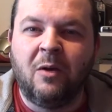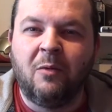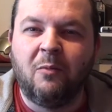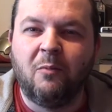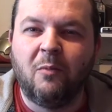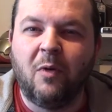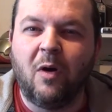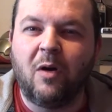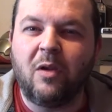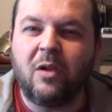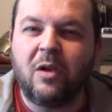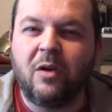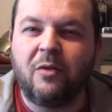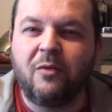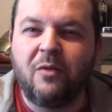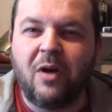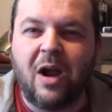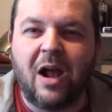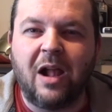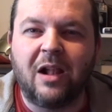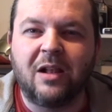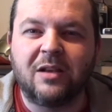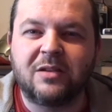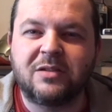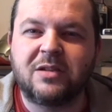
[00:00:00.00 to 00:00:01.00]
what
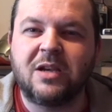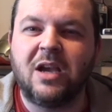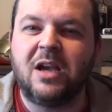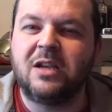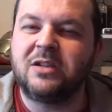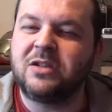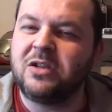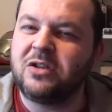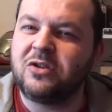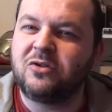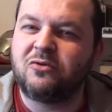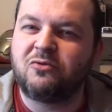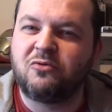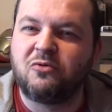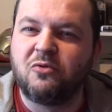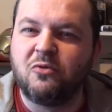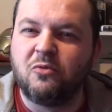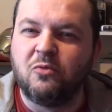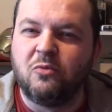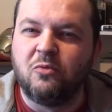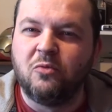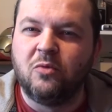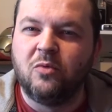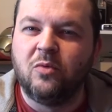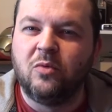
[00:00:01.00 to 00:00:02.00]
L'Rell says is
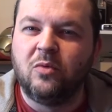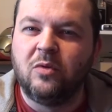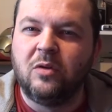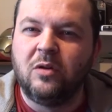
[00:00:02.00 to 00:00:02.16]
true,